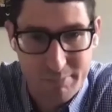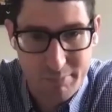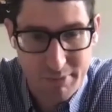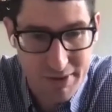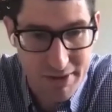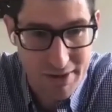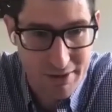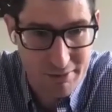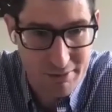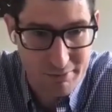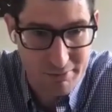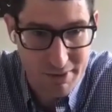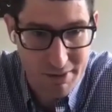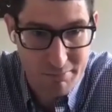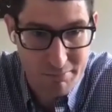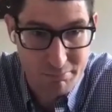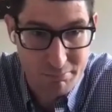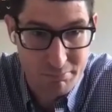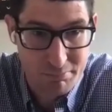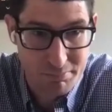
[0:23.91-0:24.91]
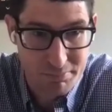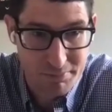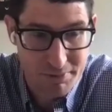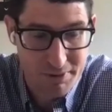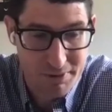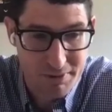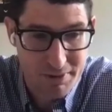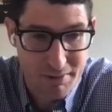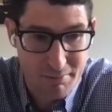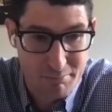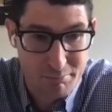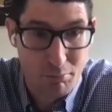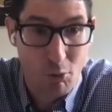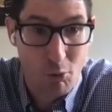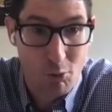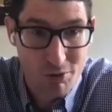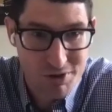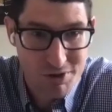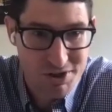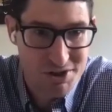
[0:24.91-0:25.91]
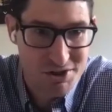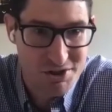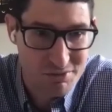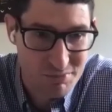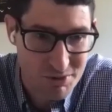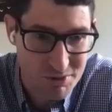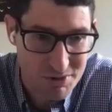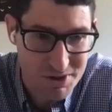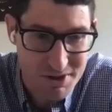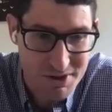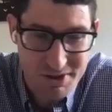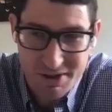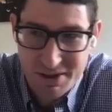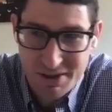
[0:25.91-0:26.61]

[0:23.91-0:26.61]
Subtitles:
but they're born distributed.